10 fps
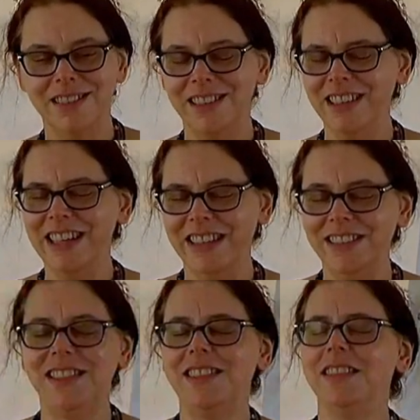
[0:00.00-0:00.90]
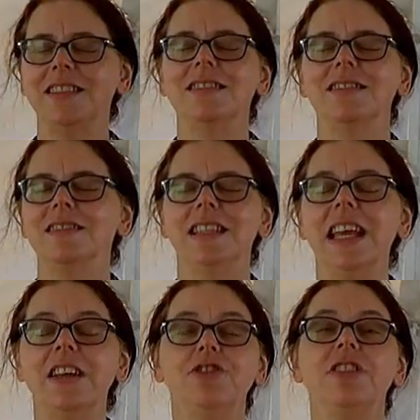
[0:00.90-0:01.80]
Against the
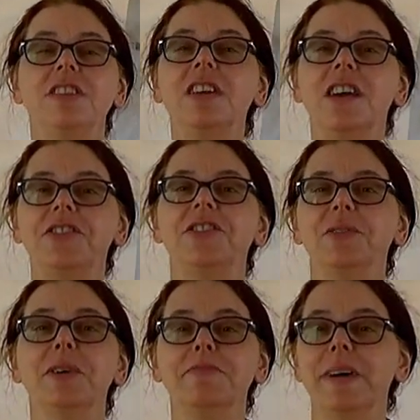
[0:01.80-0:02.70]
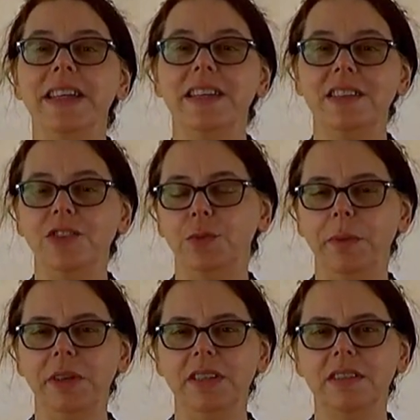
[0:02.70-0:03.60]
ancient custom of my kinswomen,